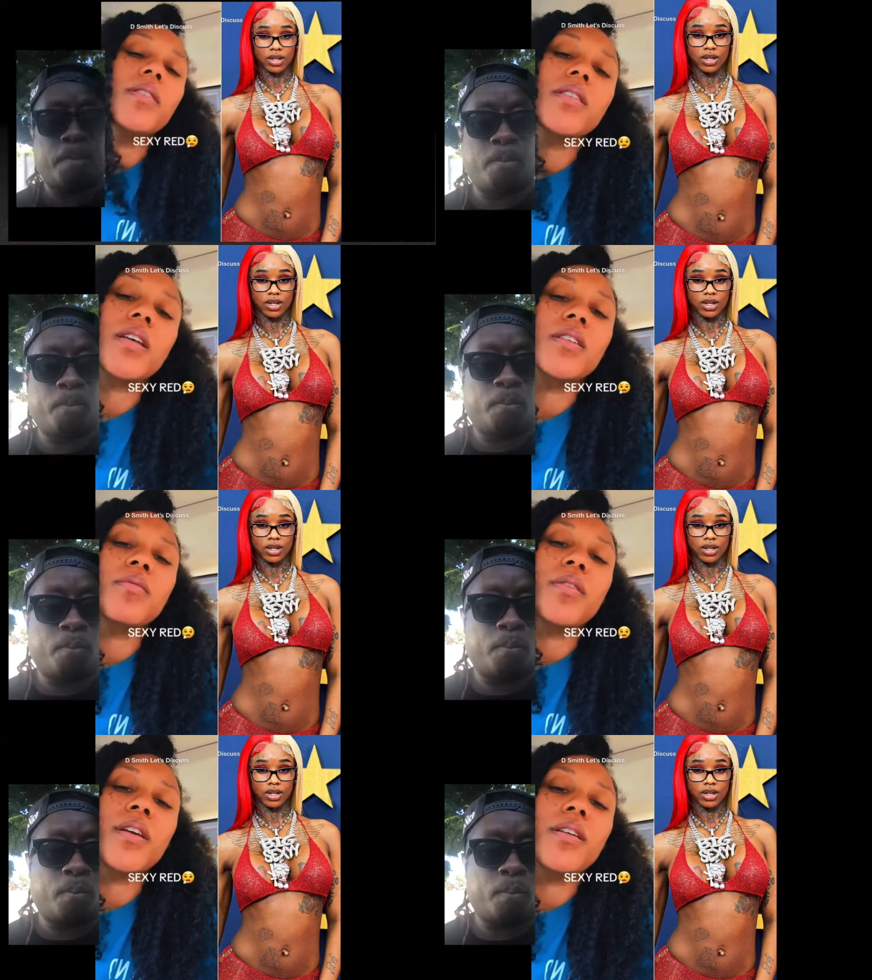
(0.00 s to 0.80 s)
Speaker 1: that bitch,
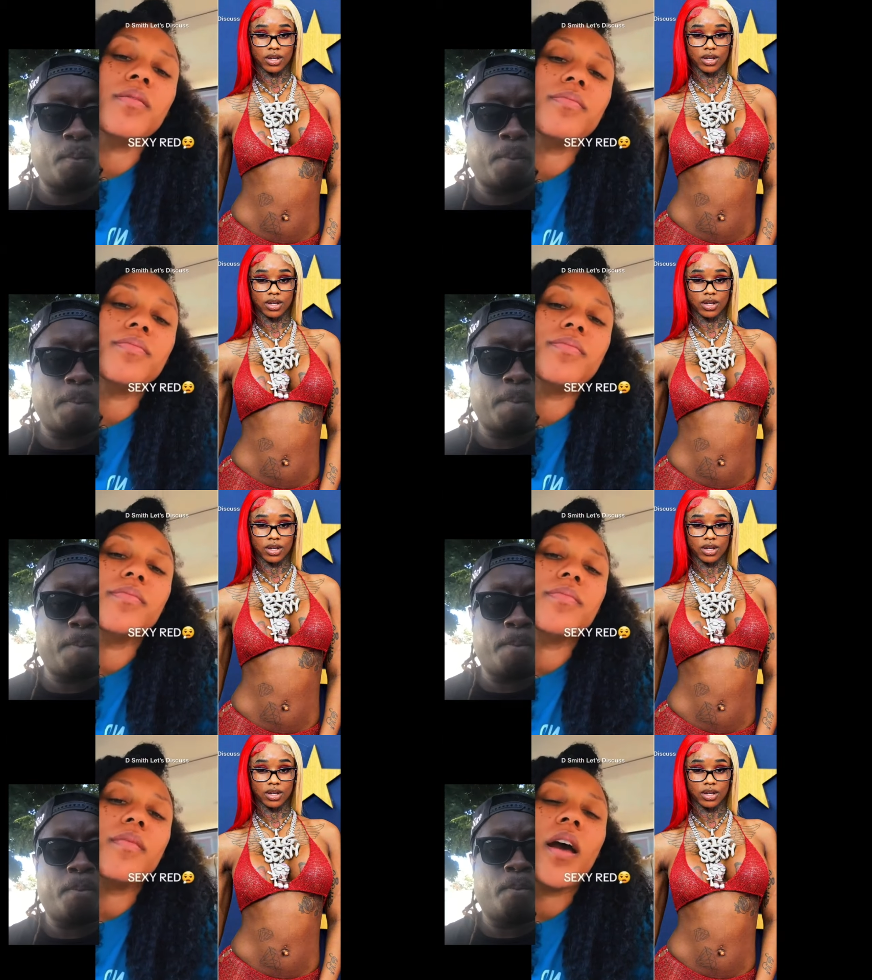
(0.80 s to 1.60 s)
Sexyy Red.
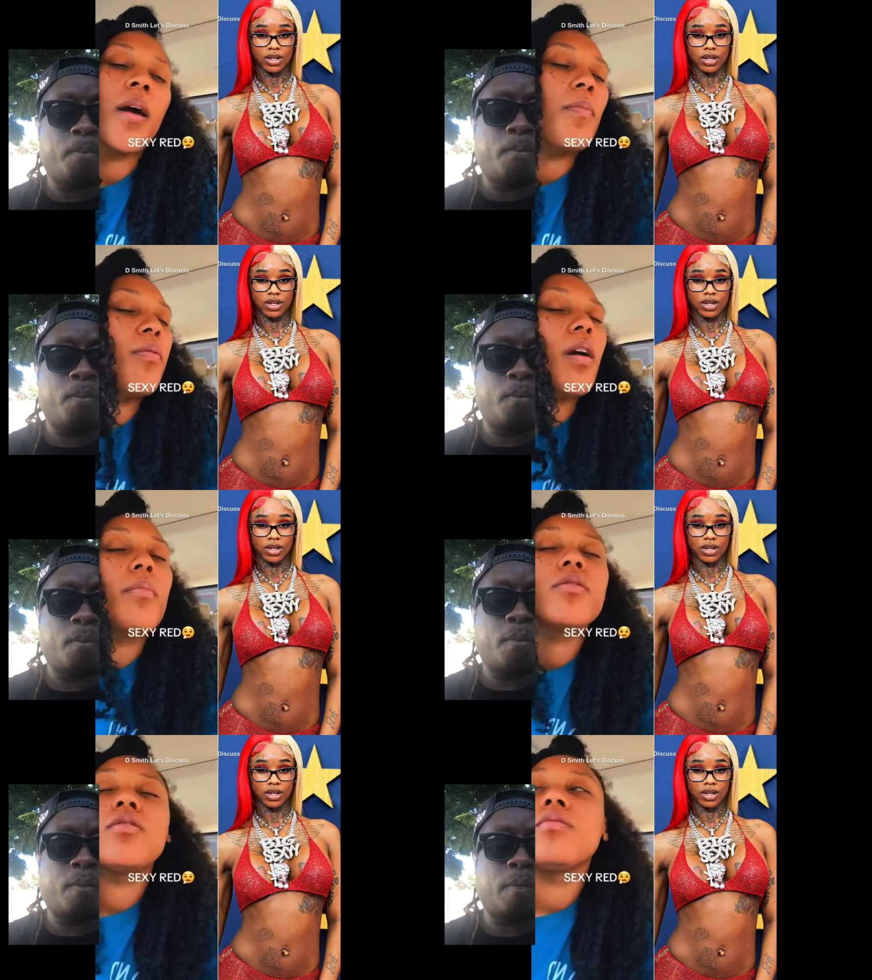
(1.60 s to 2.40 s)
I
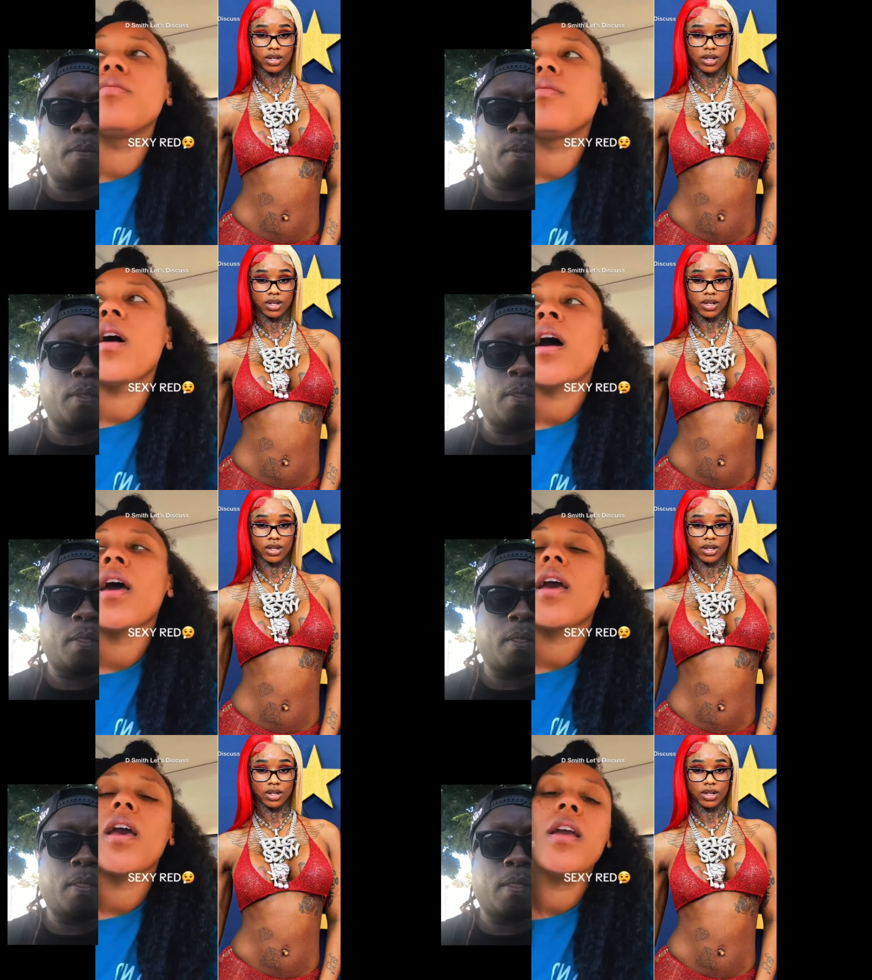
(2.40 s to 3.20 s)
promise you,
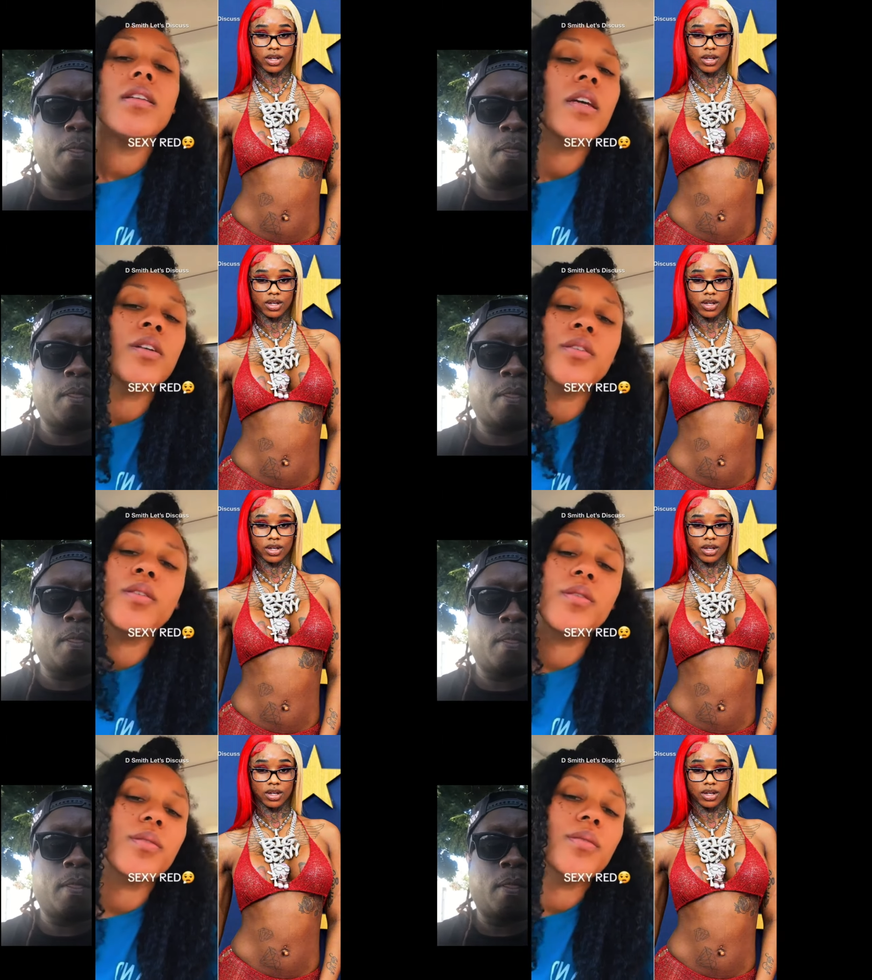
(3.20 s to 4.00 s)
I hate
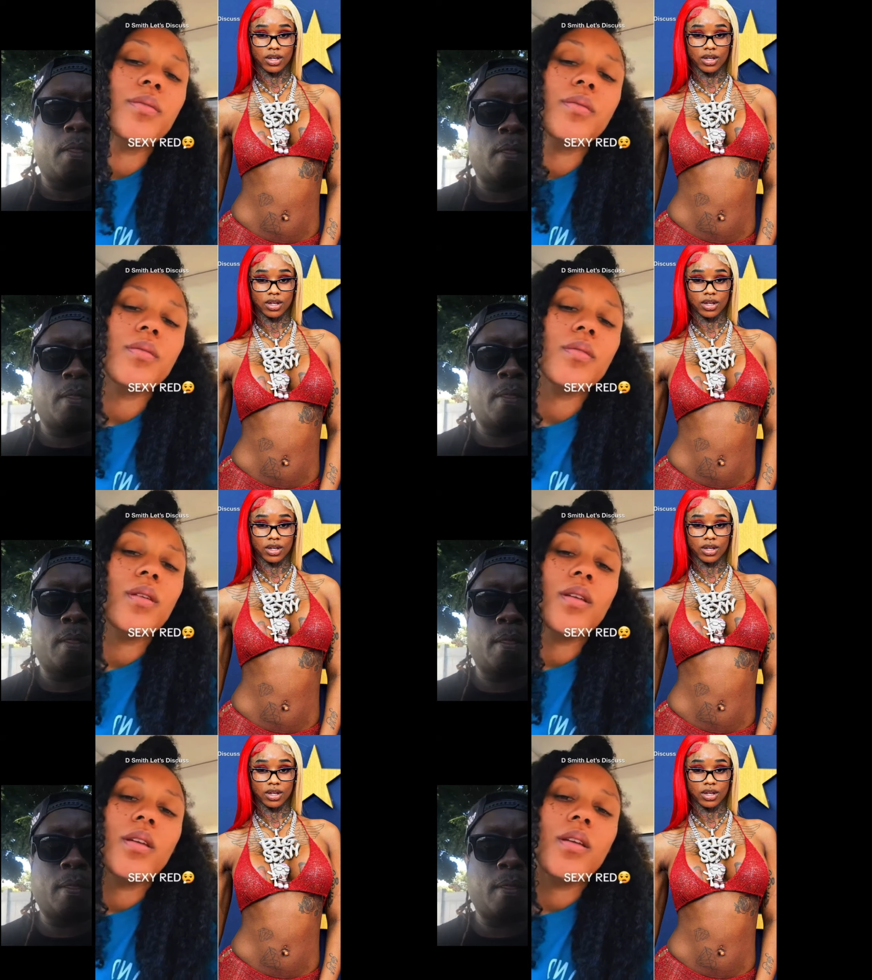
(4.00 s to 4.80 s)
that girl.
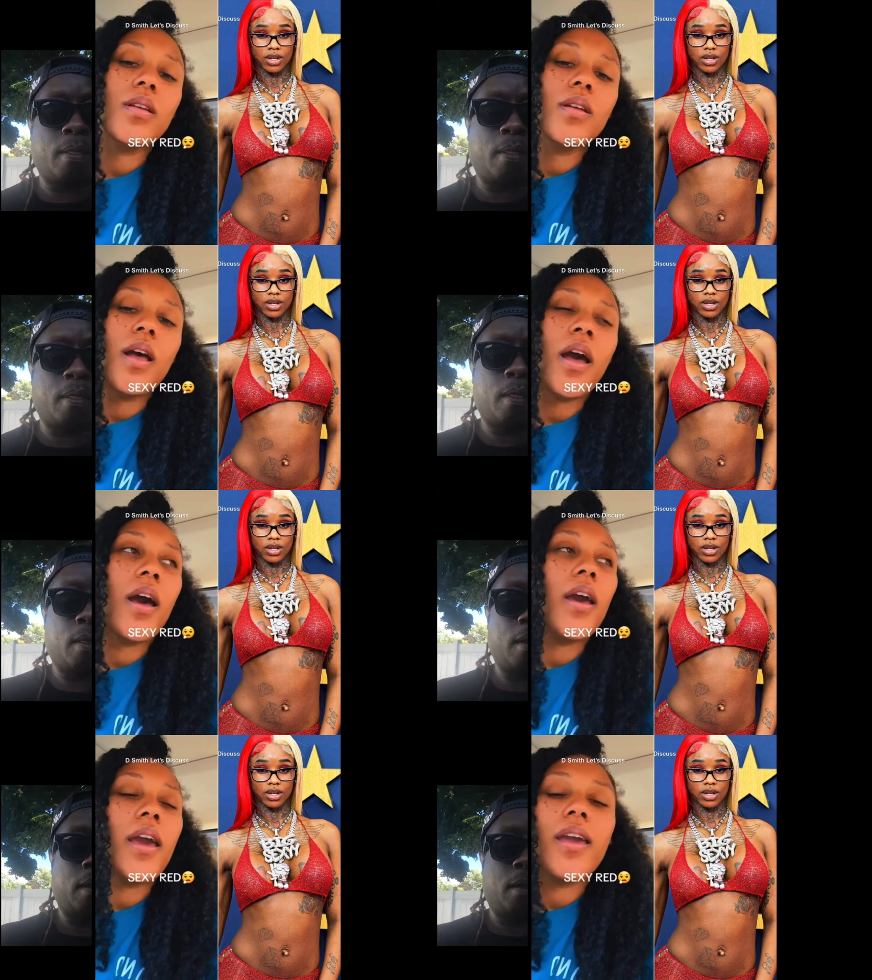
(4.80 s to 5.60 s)

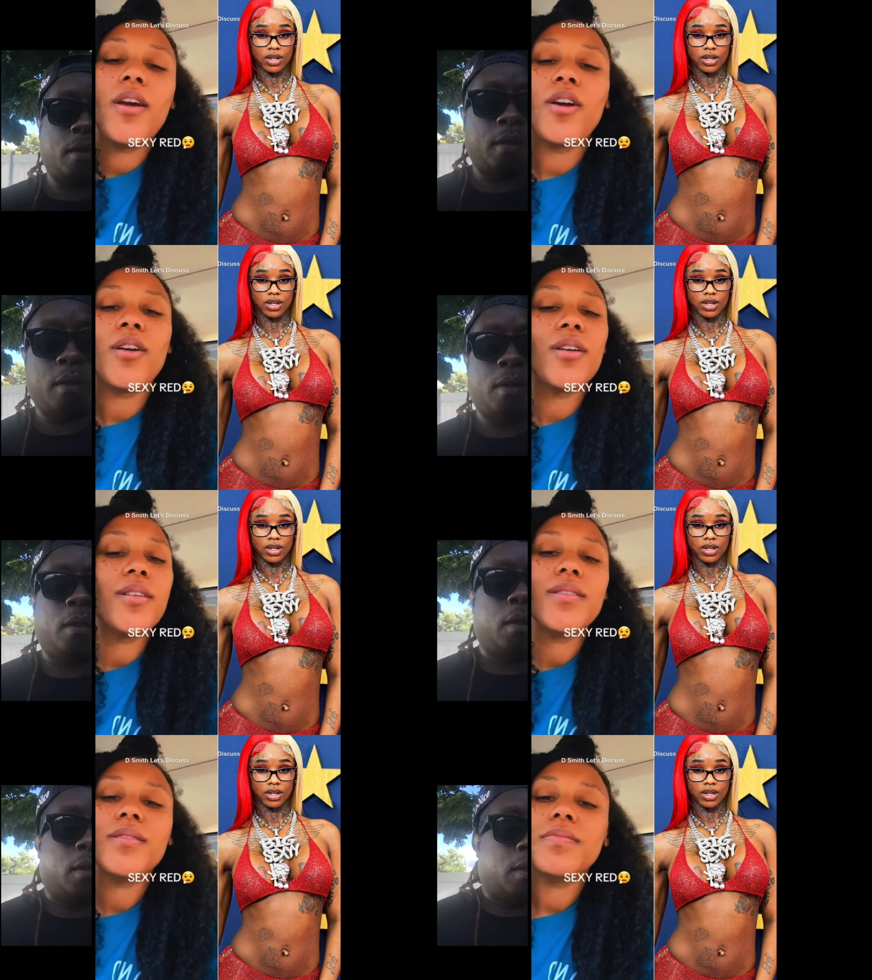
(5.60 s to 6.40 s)
I hate
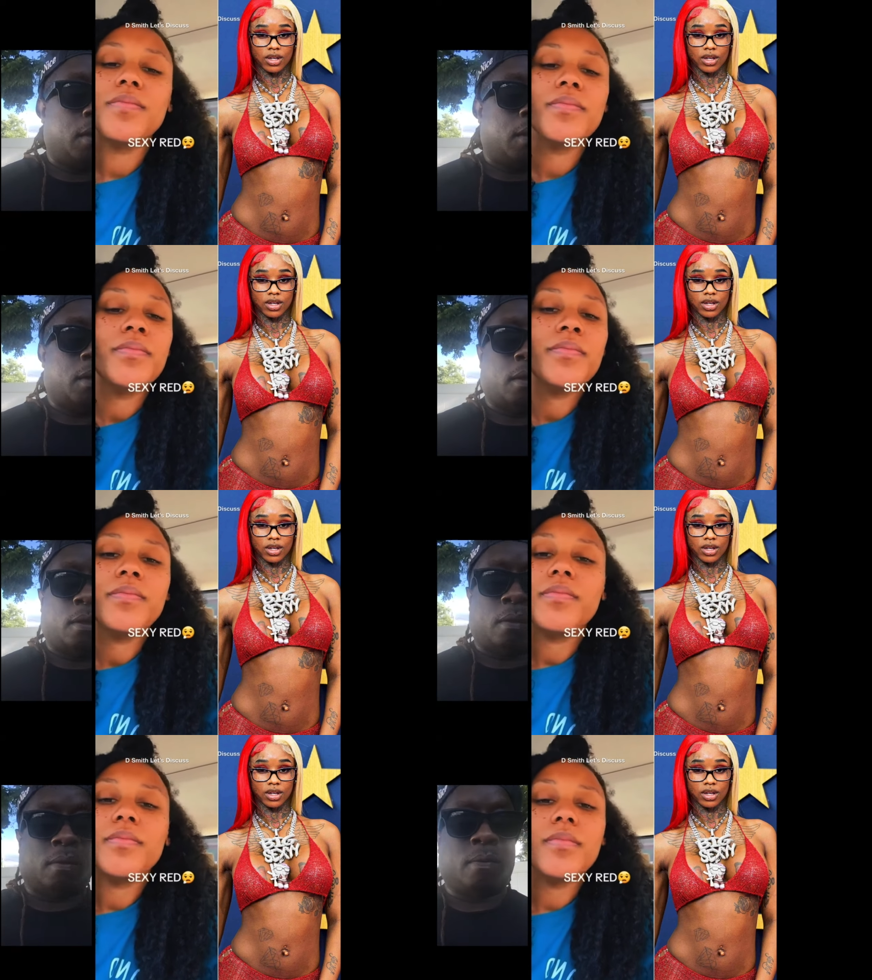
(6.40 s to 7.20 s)
her.
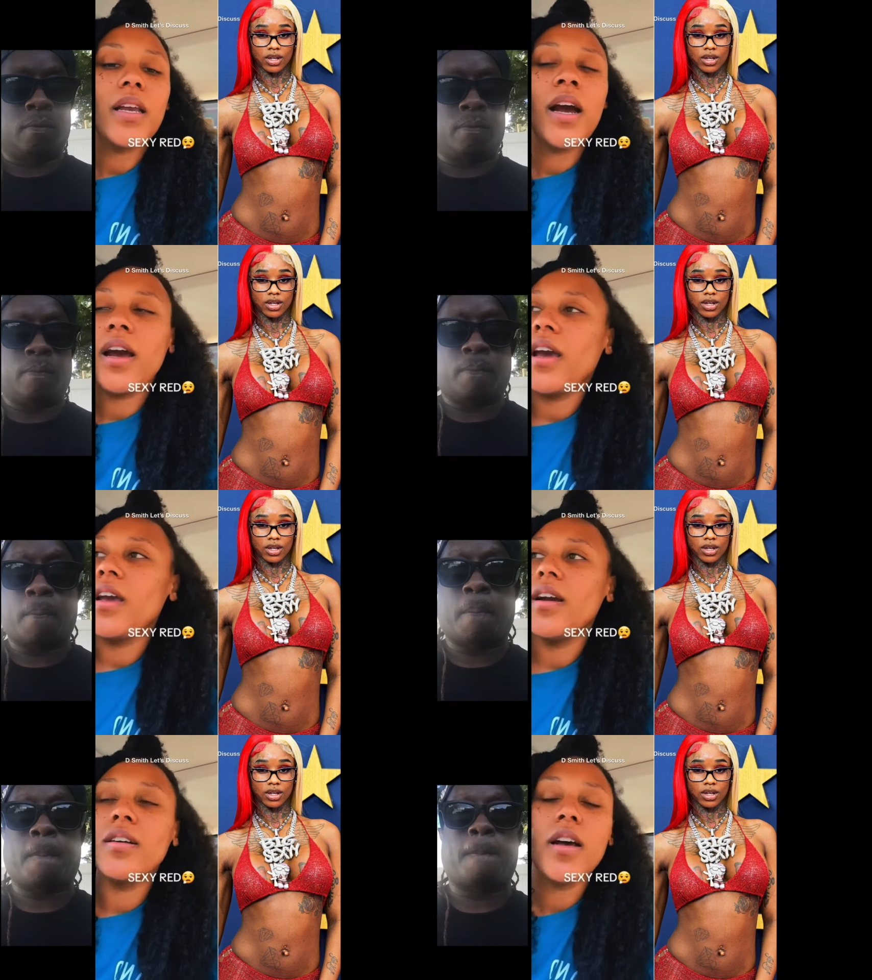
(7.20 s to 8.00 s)

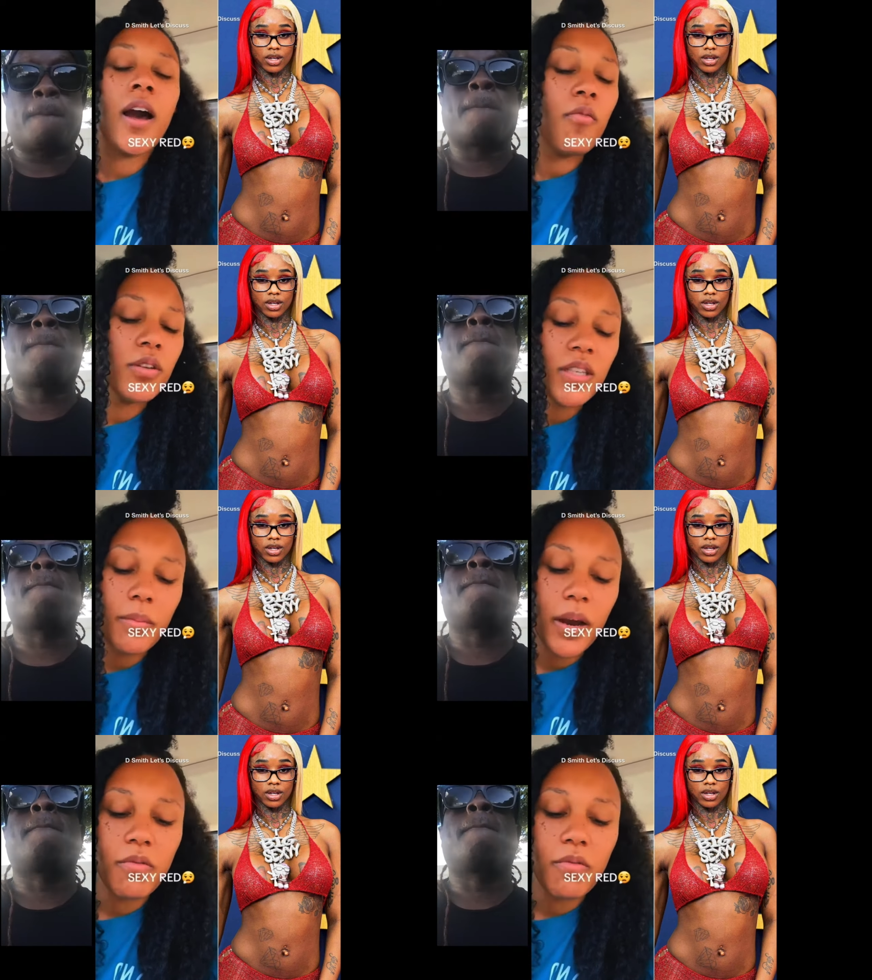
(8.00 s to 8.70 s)
I hate her. I wish